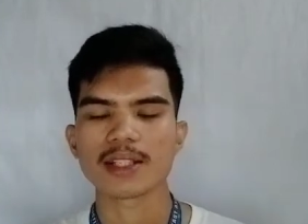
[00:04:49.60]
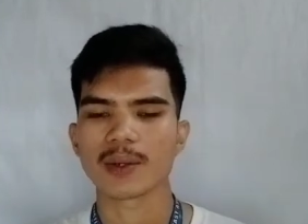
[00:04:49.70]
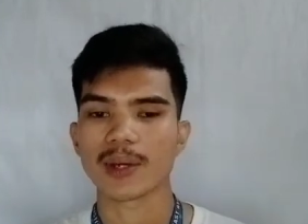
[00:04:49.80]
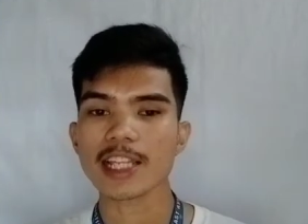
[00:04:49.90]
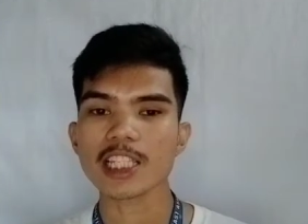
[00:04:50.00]

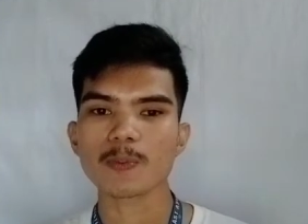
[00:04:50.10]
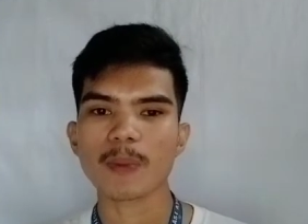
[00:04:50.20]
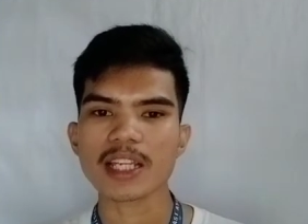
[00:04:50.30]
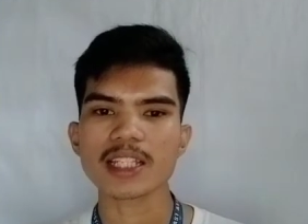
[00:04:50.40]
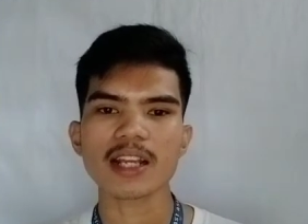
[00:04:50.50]
So in
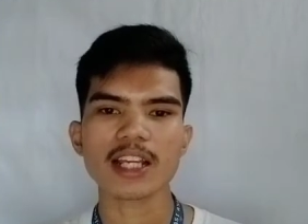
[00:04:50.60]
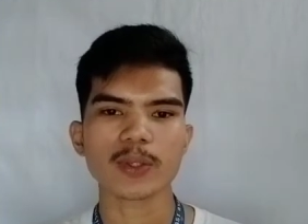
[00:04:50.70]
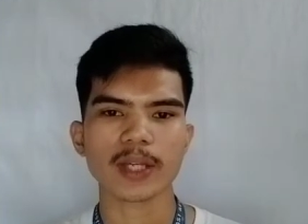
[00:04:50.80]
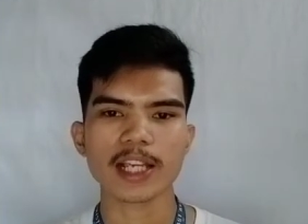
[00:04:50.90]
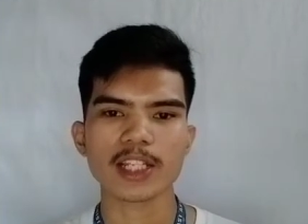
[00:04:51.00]
special
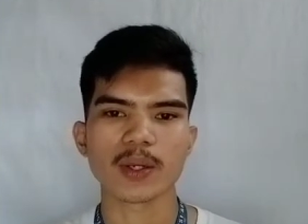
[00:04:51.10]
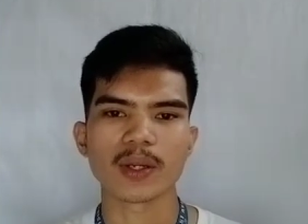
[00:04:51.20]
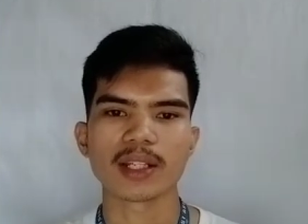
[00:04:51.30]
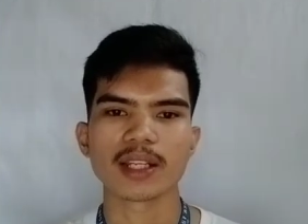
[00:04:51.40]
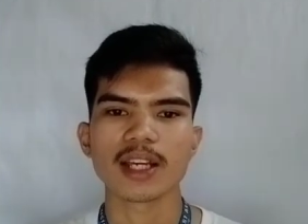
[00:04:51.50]

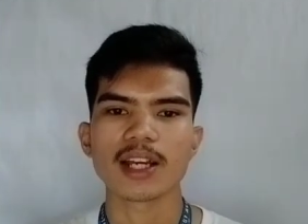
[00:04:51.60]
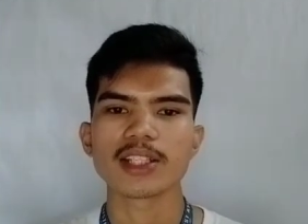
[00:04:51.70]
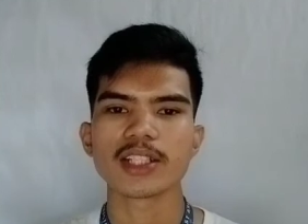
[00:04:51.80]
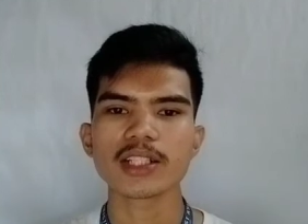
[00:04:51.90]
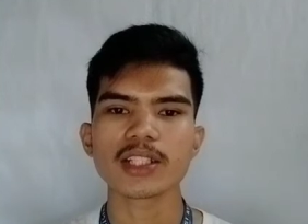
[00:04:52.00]
education,
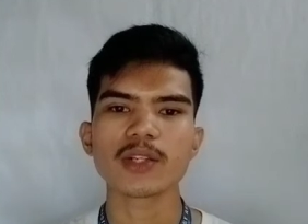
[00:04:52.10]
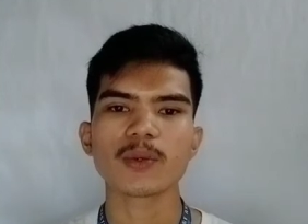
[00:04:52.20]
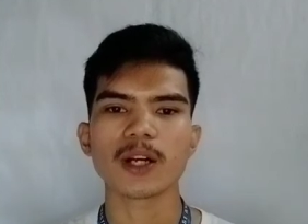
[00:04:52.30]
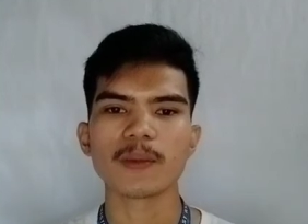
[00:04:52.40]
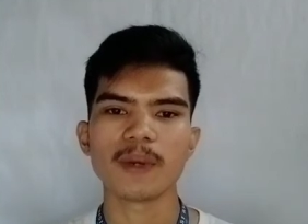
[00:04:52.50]
children
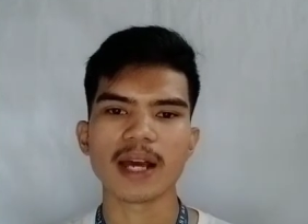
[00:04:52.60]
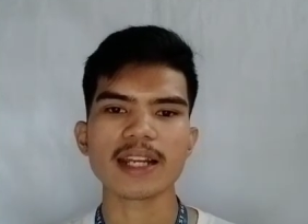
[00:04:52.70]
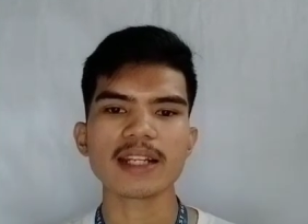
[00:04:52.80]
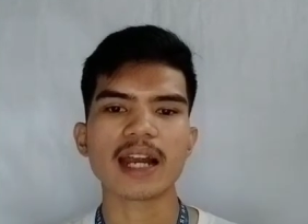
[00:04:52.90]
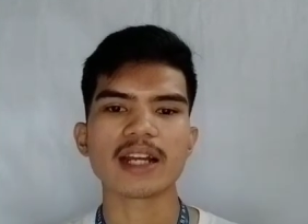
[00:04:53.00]
who are
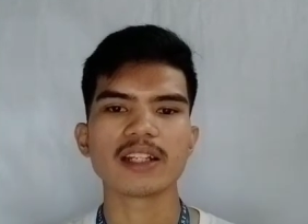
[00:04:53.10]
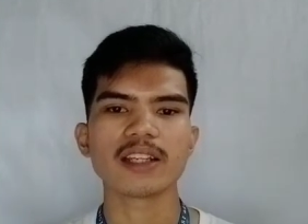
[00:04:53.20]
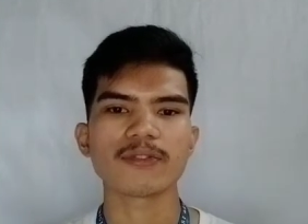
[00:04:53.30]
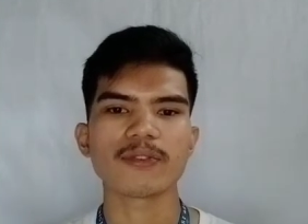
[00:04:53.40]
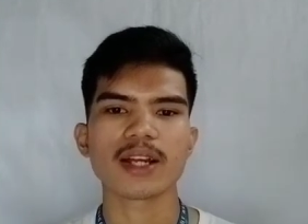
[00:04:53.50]
blind are
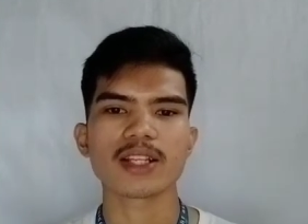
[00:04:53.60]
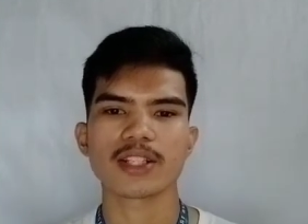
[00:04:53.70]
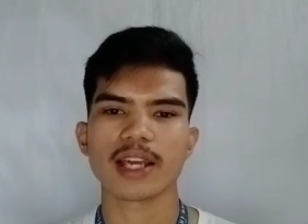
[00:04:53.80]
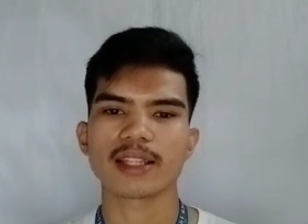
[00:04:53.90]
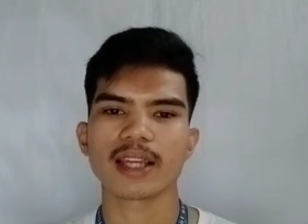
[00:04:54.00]

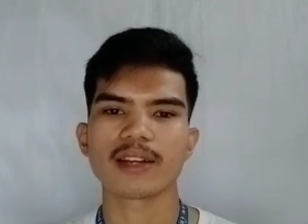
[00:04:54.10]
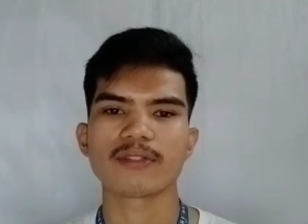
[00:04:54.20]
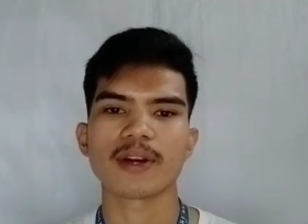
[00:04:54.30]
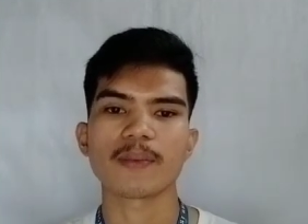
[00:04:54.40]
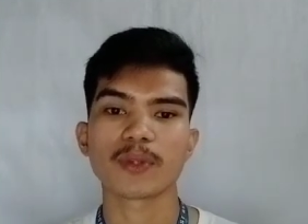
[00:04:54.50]
differentiated
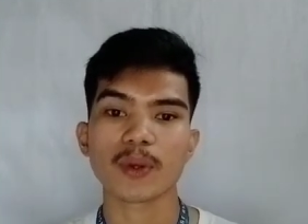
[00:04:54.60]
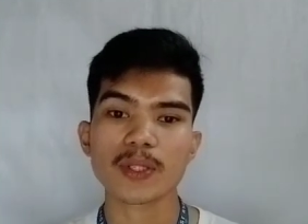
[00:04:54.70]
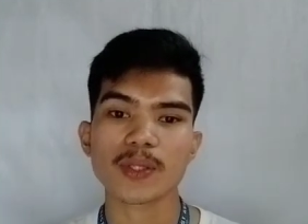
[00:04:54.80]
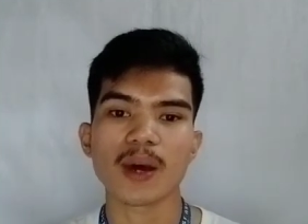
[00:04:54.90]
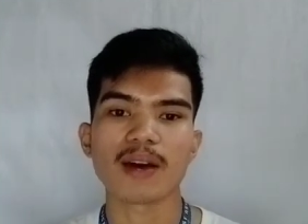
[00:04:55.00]
from
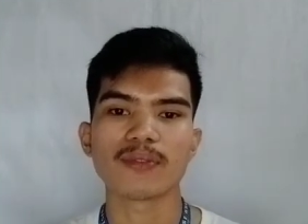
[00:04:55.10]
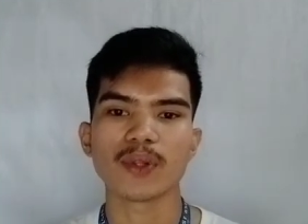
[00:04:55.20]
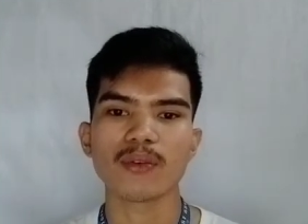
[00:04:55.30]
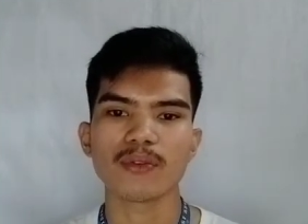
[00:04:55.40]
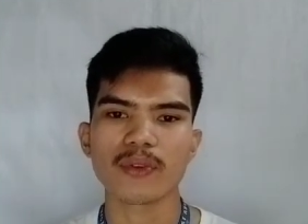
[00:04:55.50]
those who have
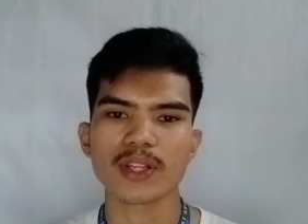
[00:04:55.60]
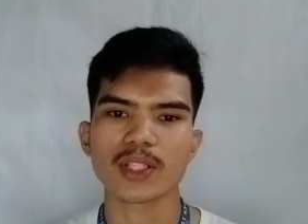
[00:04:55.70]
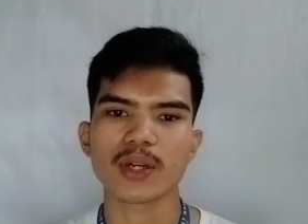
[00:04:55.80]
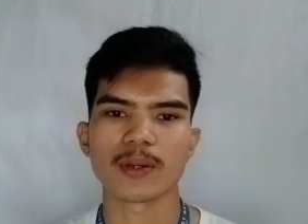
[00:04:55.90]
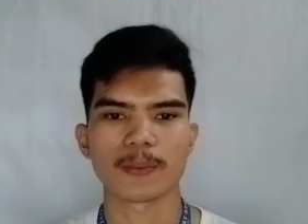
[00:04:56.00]
low
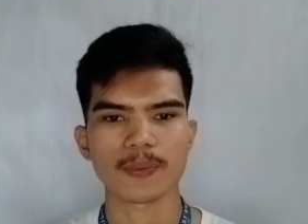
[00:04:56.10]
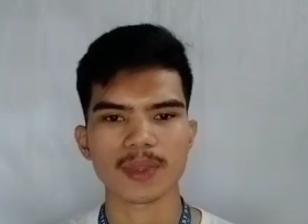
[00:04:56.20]
vision.